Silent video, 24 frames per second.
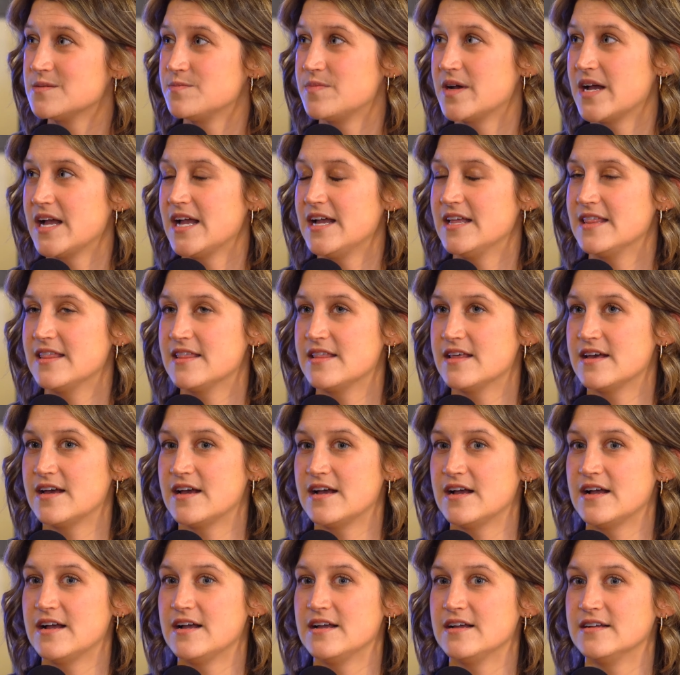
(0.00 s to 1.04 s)
okay. but
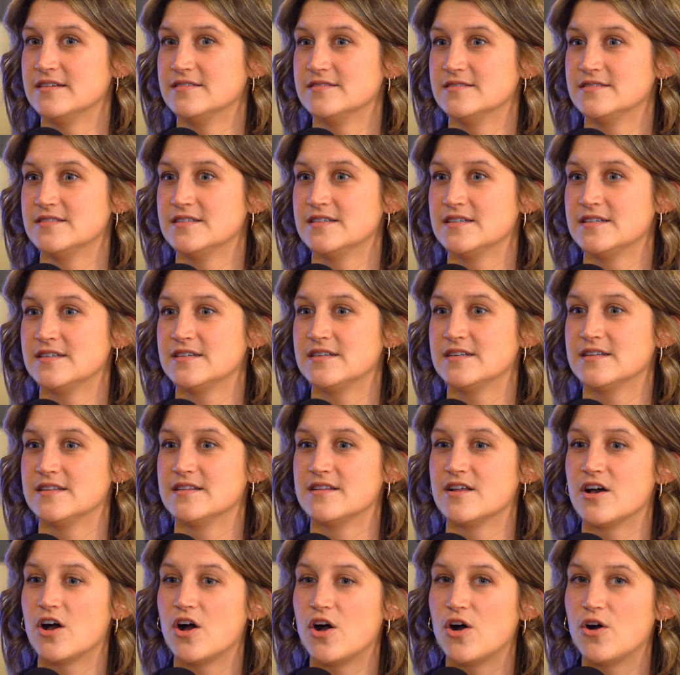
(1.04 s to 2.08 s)
the...
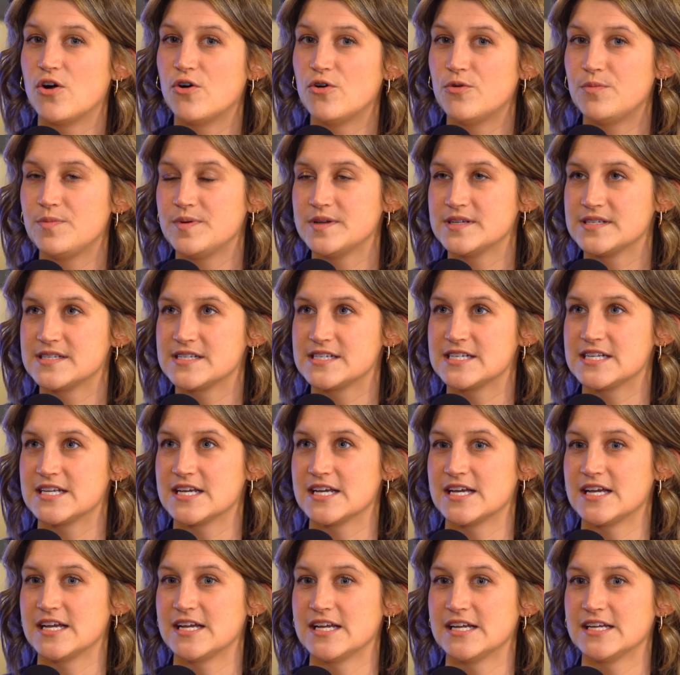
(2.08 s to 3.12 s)
the hope is
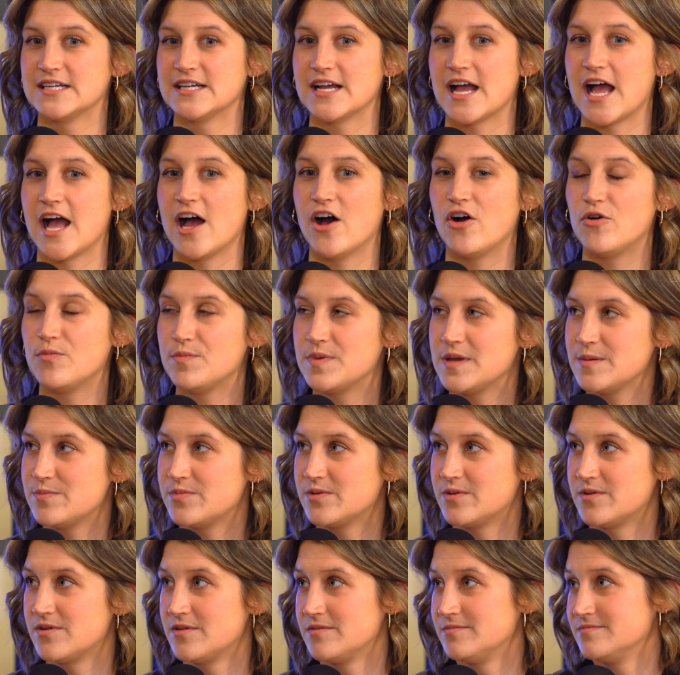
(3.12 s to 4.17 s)
to help
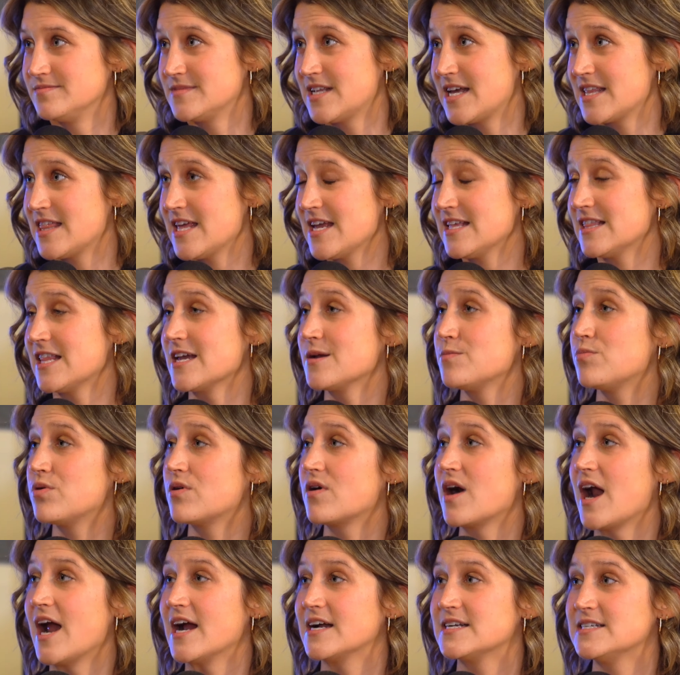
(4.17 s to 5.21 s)
people, that thing like
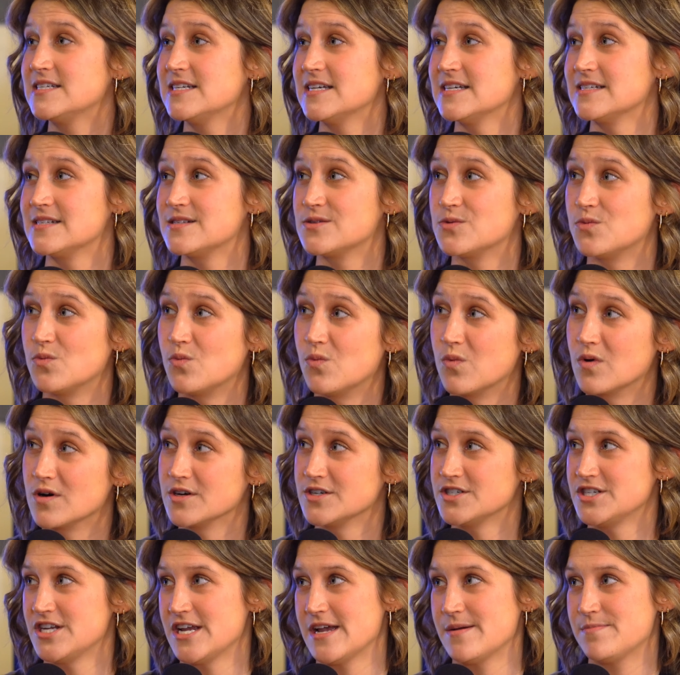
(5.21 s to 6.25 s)
practice
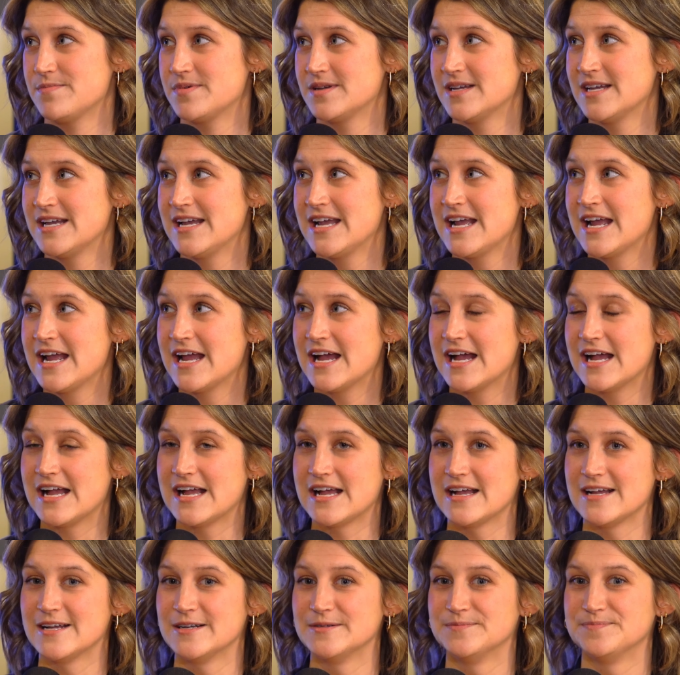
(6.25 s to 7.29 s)
worship. Mm-hmm.
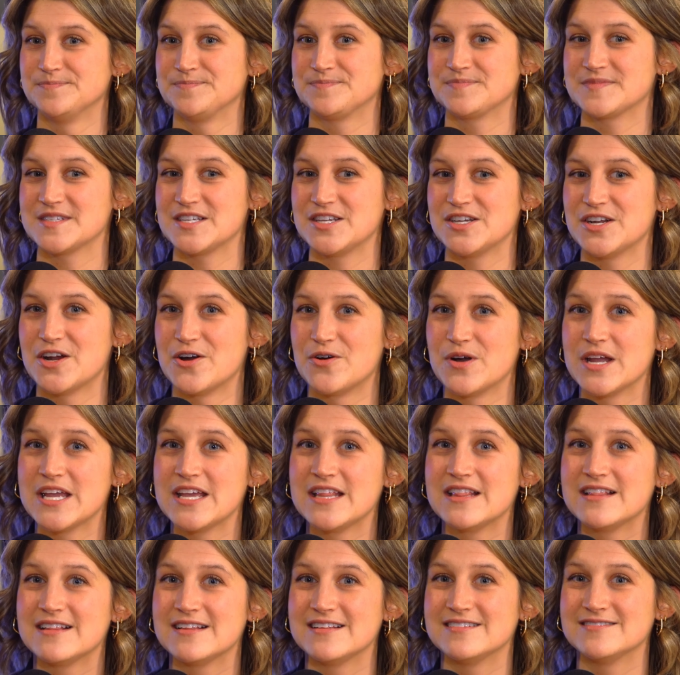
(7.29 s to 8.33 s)
Um, mm. You know,
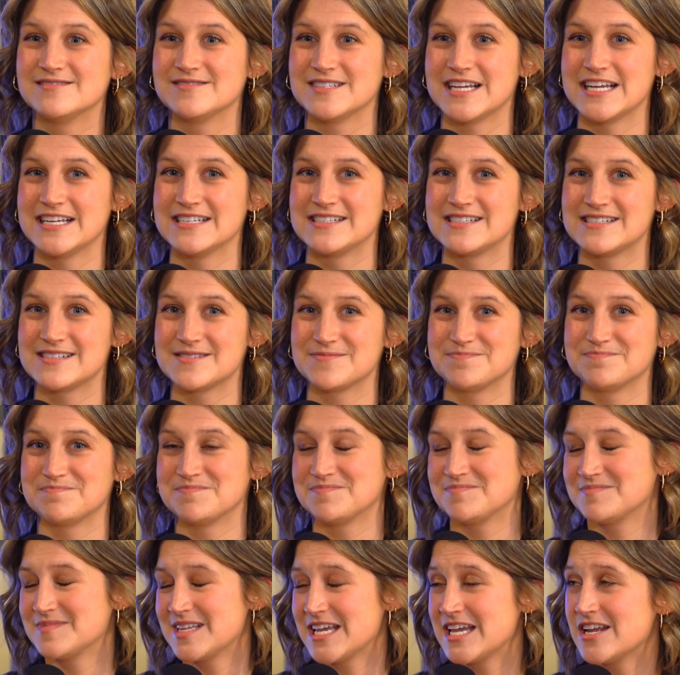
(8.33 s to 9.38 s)
in it's
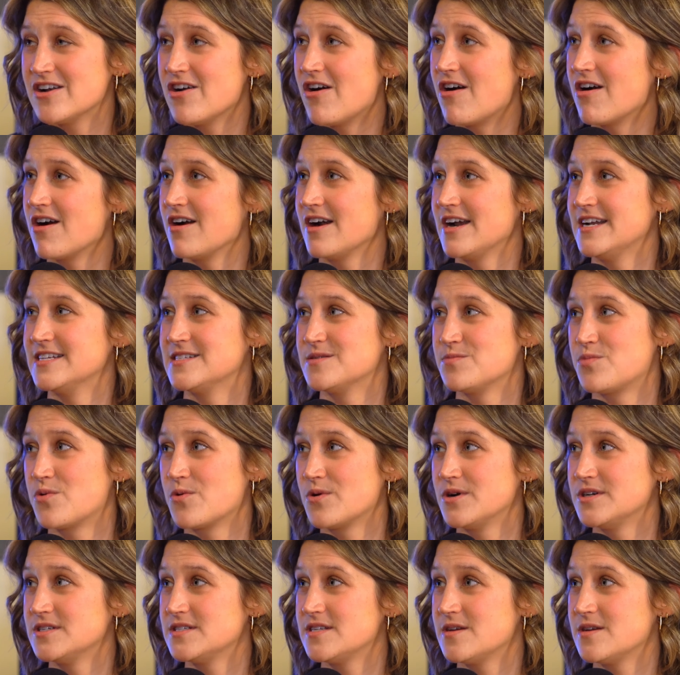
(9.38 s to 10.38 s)
in art, it's important